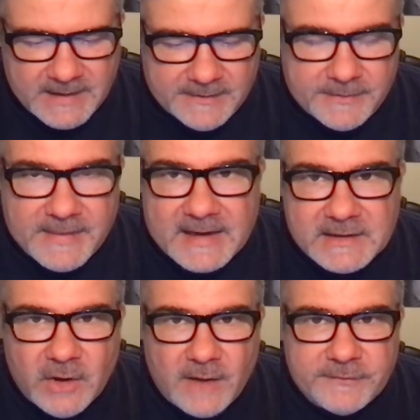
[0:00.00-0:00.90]
And then that
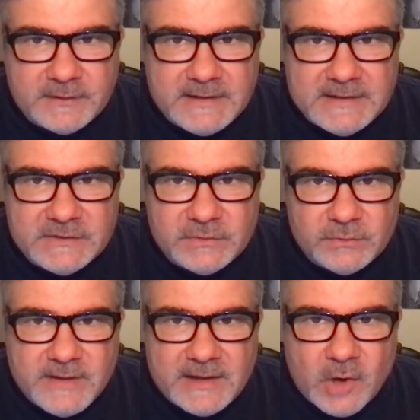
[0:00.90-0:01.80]
can often lead to
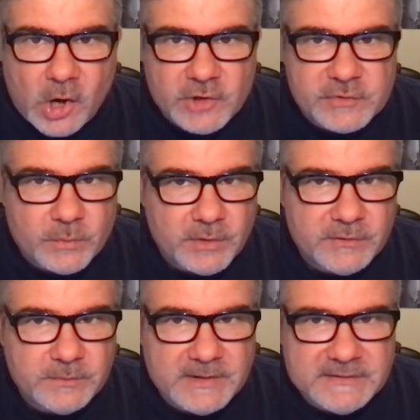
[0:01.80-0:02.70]
then harsh
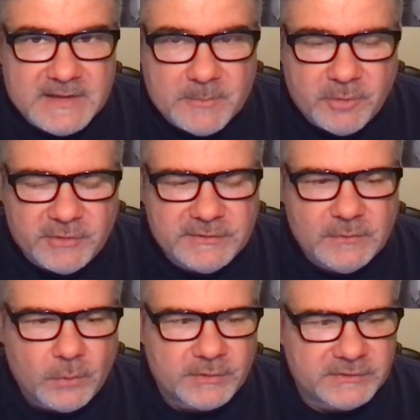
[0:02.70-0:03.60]
words when I see that person
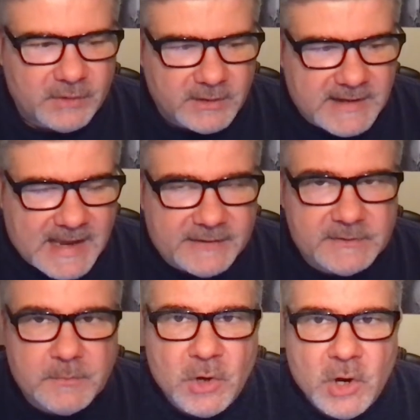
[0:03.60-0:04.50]
or
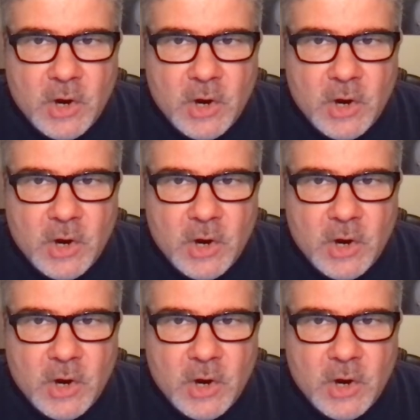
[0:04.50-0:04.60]
sarcasm